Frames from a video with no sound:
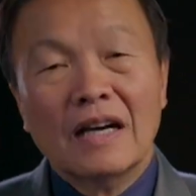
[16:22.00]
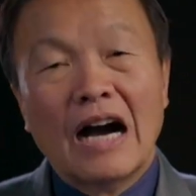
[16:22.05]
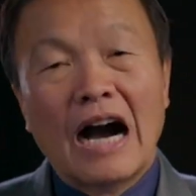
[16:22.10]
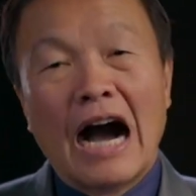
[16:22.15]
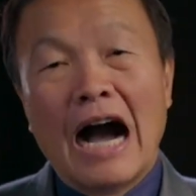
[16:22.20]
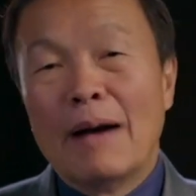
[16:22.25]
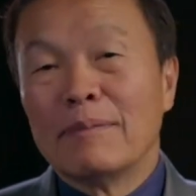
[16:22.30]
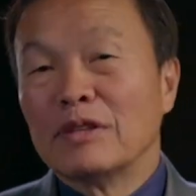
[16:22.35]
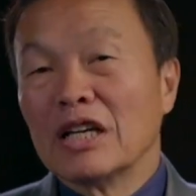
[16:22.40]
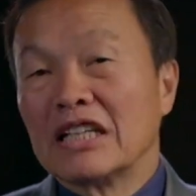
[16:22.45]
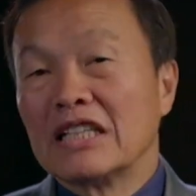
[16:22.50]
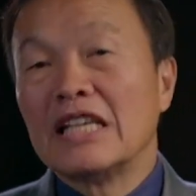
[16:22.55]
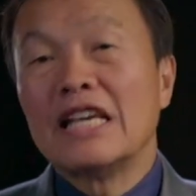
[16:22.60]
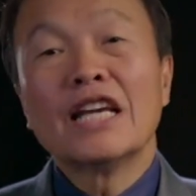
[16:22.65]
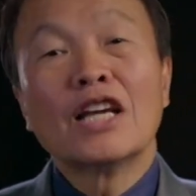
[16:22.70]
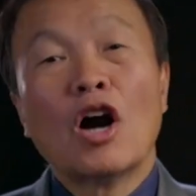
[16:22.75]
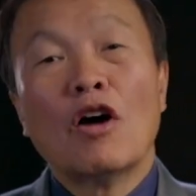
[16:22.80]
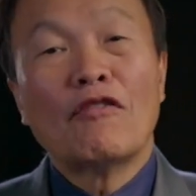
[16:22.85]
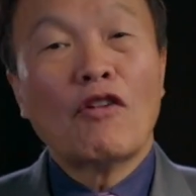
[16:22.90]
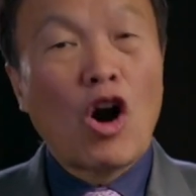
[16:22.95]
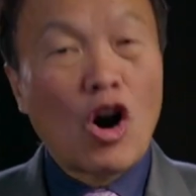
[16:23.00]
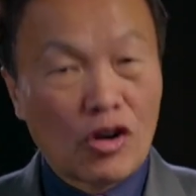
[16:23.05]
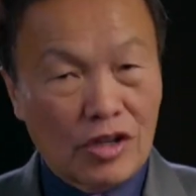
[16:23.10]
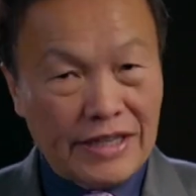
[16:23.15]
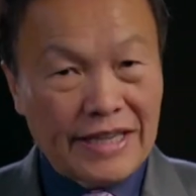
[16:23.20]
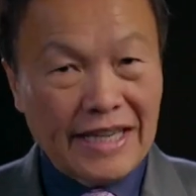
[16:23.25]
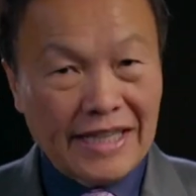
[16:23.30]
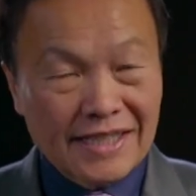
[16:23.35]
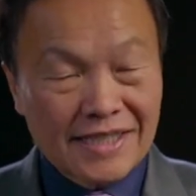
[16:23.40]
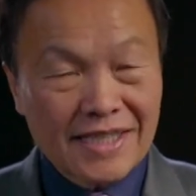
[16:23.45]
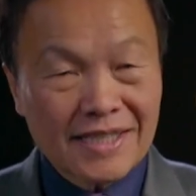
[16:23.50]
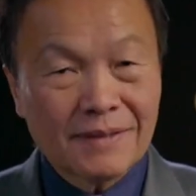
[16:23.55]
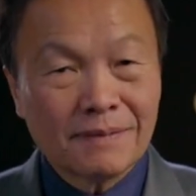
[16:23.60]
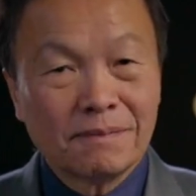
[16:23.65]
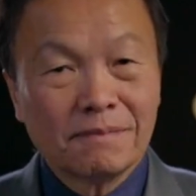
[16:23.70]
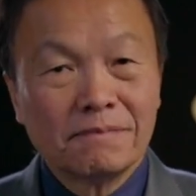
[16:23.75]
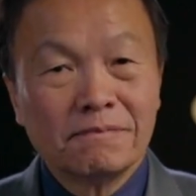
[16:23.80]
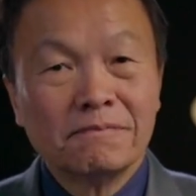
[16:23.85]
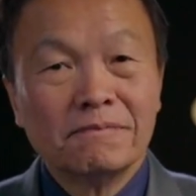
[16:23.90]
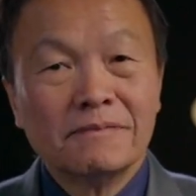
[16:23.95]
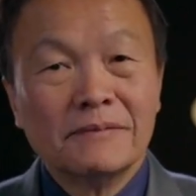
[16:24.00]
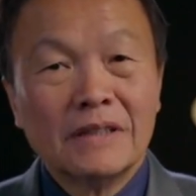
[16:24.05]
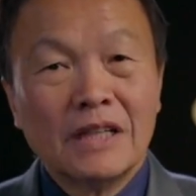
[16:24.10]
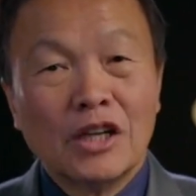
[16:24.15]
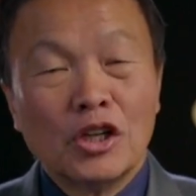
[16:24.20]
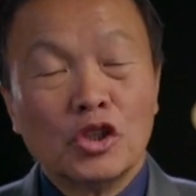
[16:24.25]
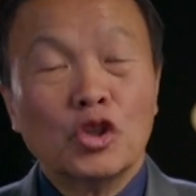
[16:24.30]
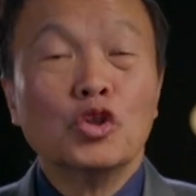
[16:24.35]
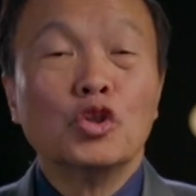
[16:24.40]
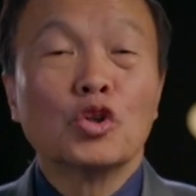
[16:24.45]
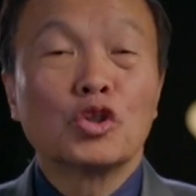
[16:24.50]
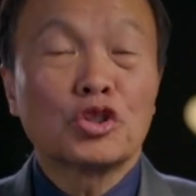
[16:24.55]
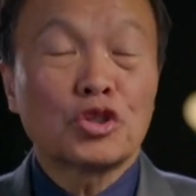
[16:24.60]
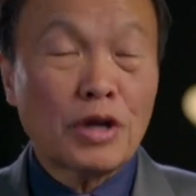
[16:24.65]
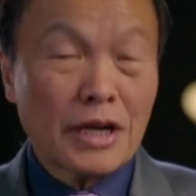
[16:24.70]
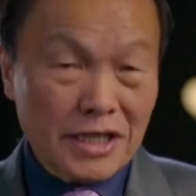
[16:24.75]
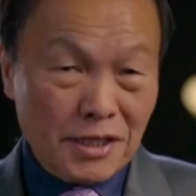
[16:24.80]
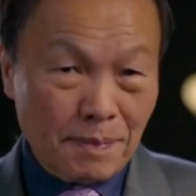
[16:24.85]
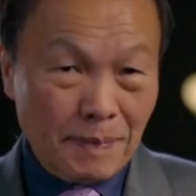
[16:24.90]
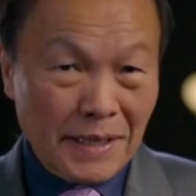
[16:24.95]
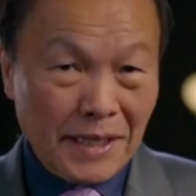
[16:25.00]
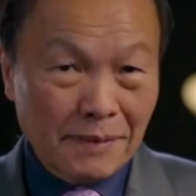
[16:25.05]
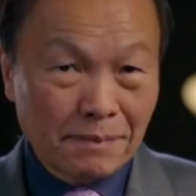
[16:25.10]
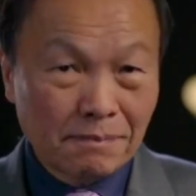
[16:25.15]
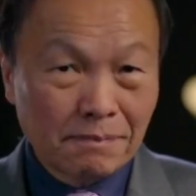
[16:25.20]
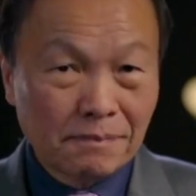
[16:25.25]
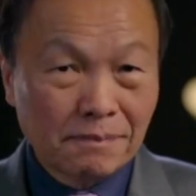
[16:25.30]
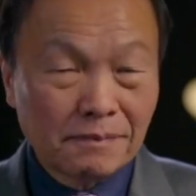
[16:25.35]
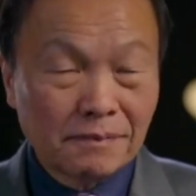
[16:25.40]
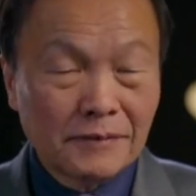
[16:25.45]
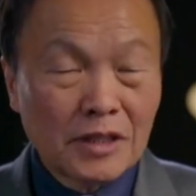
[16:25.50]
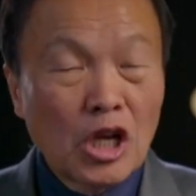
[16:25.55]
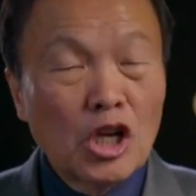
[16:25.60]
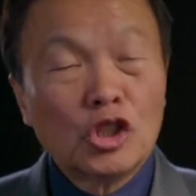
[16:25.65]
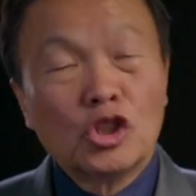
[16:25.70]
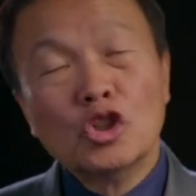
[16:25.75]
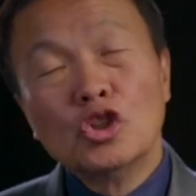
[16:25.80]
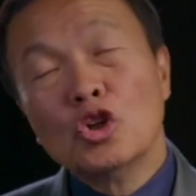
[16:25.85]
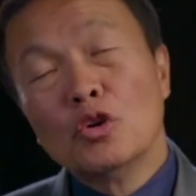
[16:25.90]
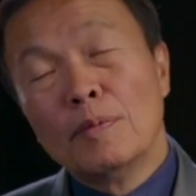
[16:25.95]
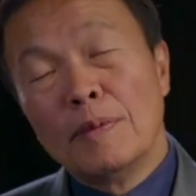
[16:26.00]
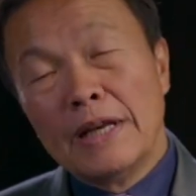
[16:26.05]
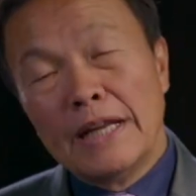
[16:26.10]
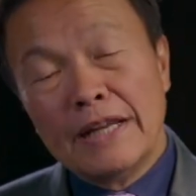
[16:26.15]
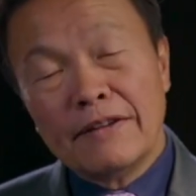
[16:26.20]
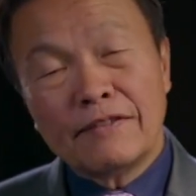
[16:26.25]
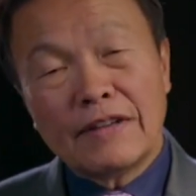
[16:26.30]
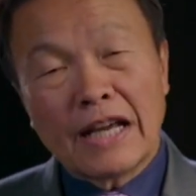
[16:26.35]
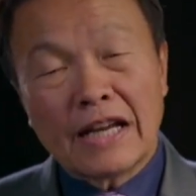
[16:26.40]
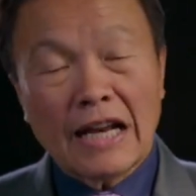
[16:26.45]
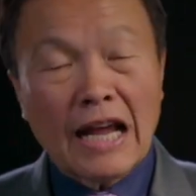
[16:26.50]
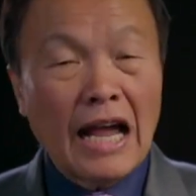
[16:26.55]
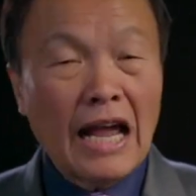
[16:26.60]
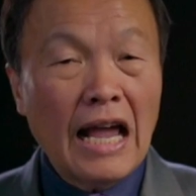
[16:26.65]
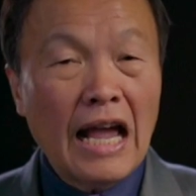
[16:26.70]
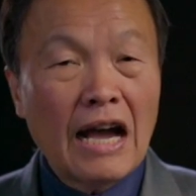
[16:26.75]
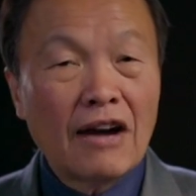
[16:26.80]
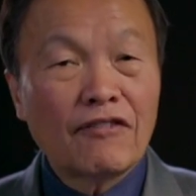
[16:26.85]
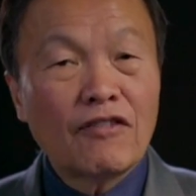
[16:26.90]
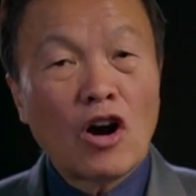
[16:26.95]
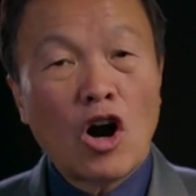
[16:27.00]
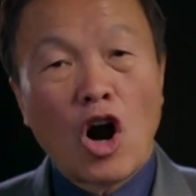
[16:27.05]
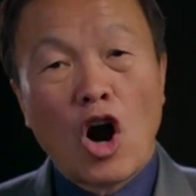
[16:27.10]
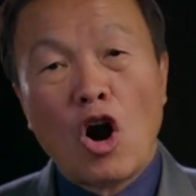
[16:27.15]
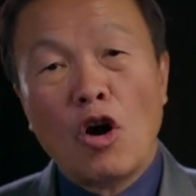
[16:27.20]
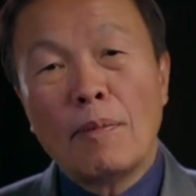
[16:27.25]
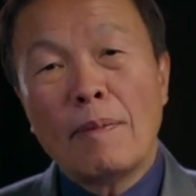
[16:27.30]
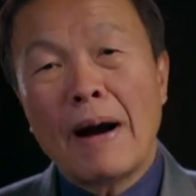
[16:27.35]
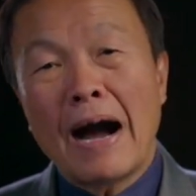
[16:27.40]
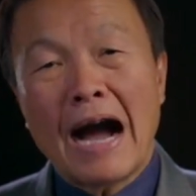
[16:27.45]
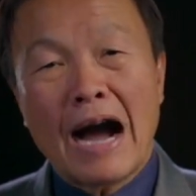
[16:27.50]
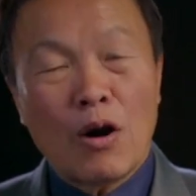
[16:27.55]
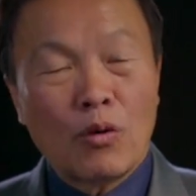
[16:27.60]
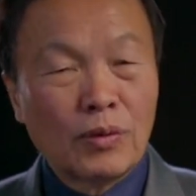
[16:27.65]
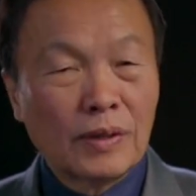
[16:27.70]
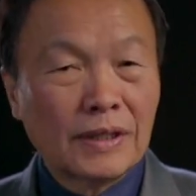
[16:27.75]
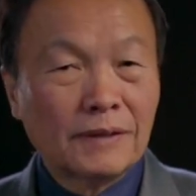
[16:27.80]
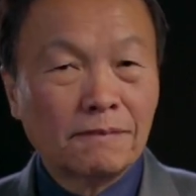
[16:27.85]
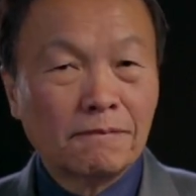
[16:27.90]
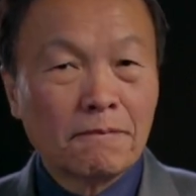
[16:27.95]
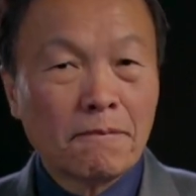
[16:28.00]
I'm the King of all kings. Do you trust me? Do you believe that I have all power?